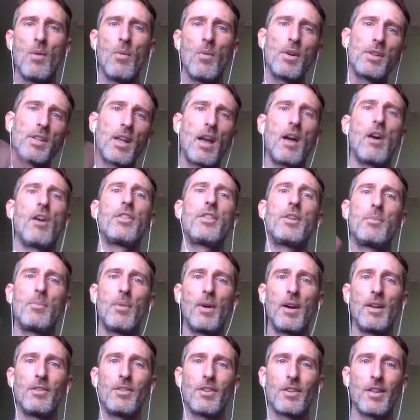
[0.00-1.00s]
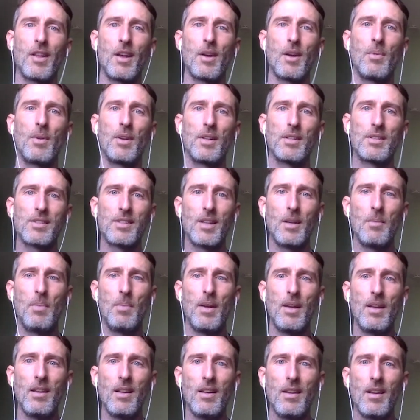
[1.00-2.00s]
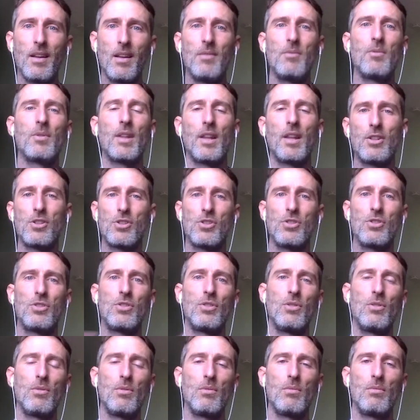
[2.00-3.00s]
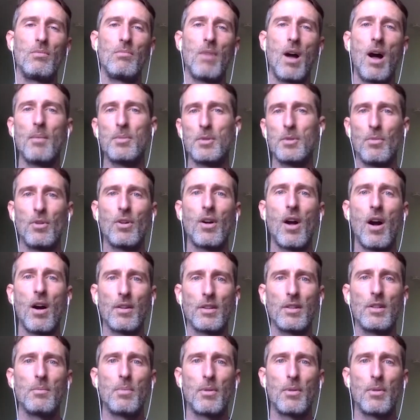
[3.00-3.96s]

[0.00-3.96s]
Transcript: what does a healthy brain look like when it's sleeping in relation to optimal cognitive